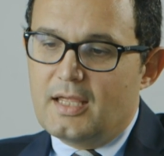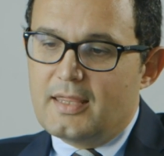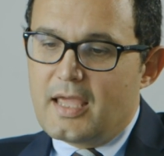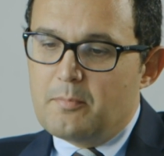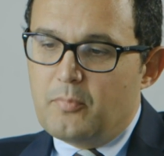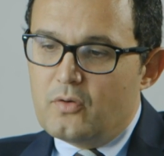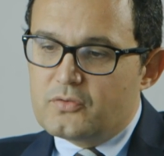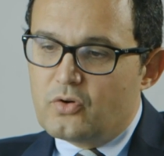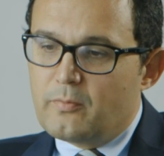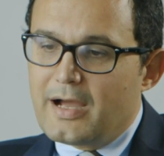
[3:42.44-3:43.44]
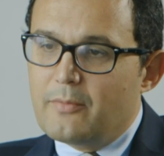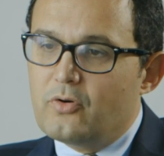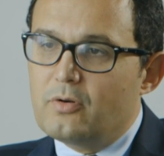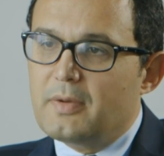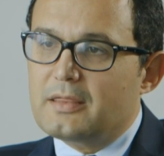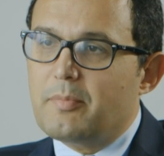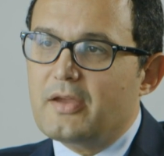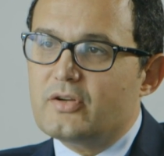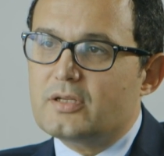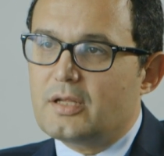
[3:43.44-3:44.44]
They improve survival, but
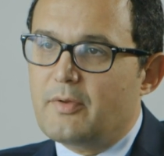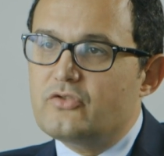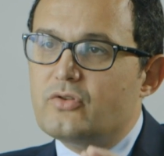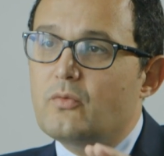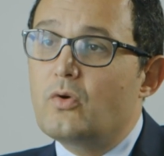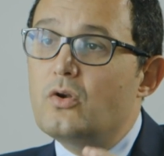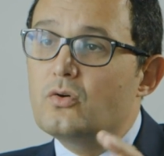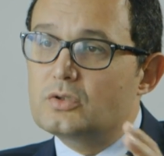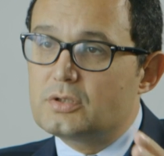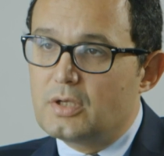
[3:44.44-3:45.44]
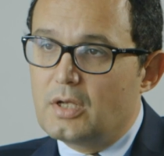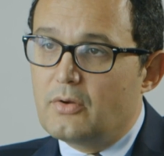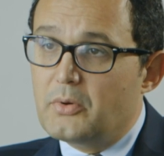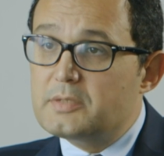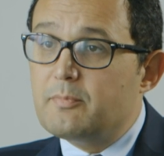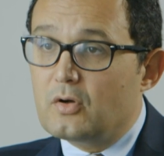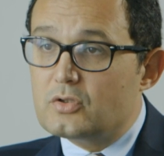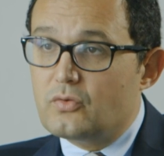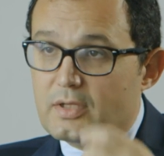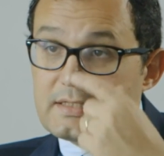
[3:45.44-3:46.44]
patients eventually will lose response
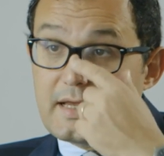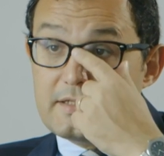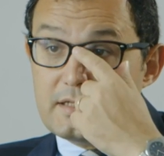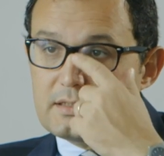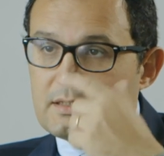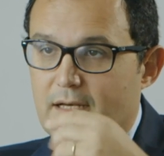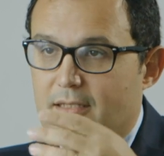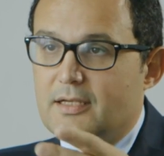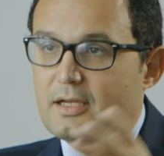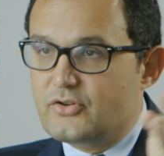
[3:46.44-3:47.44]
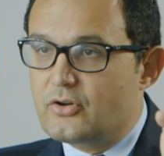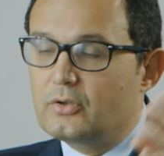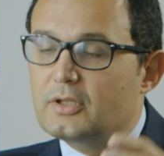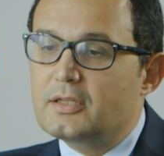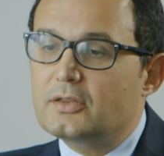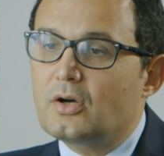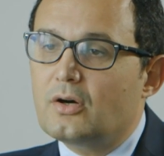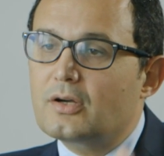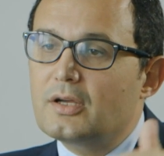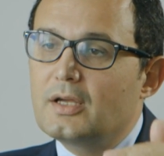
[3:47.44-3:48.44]
to these agents. And as I showed in the
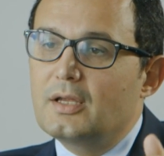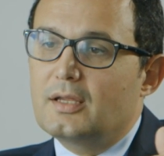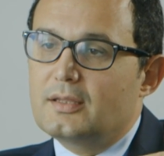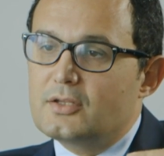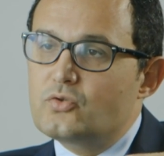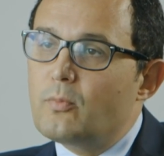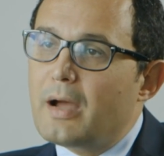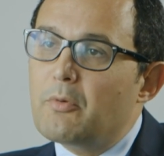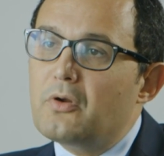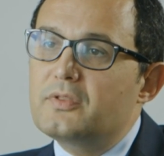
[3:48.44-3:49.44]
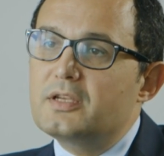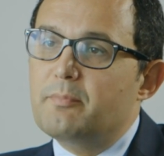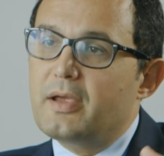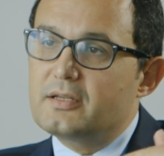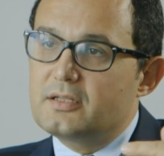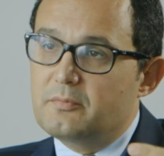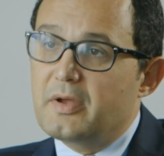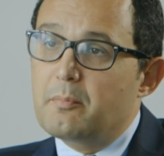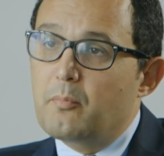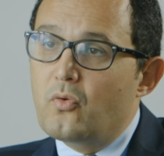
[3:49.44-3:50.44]
talk, the survival of these patients is
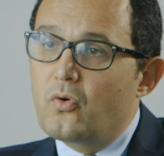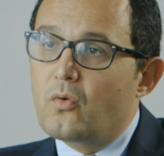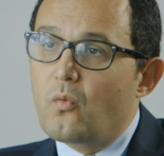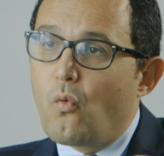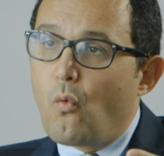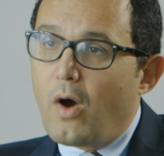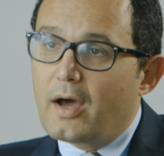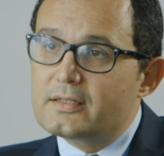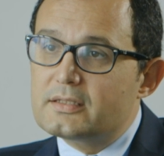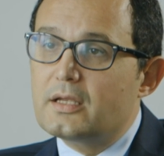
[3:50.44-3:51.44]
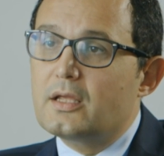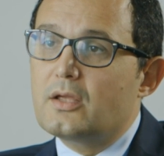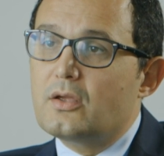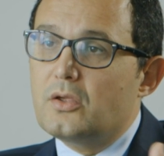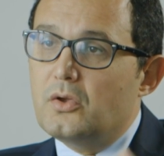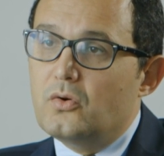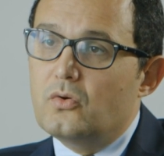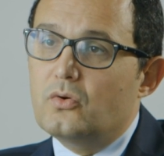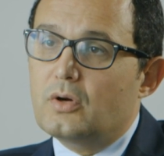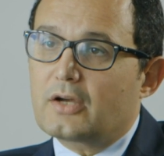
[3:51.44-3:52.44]
very poor once
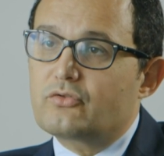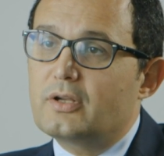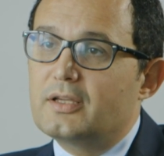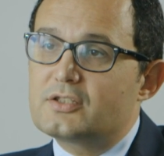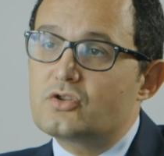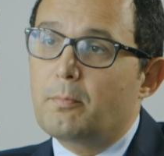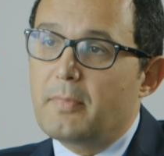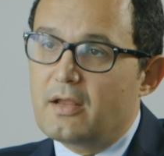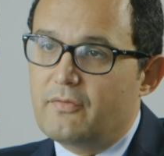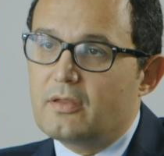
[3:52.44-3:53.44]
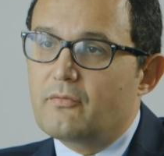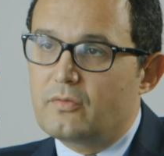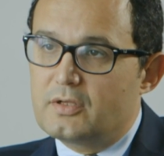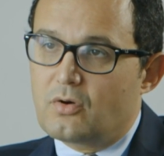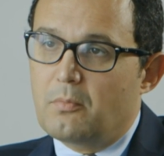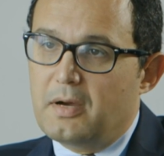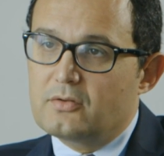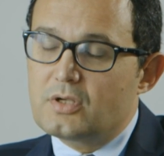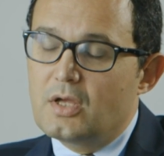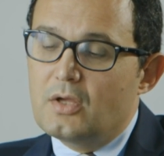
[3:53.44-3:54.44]
you actually stop benefiting from these compounds.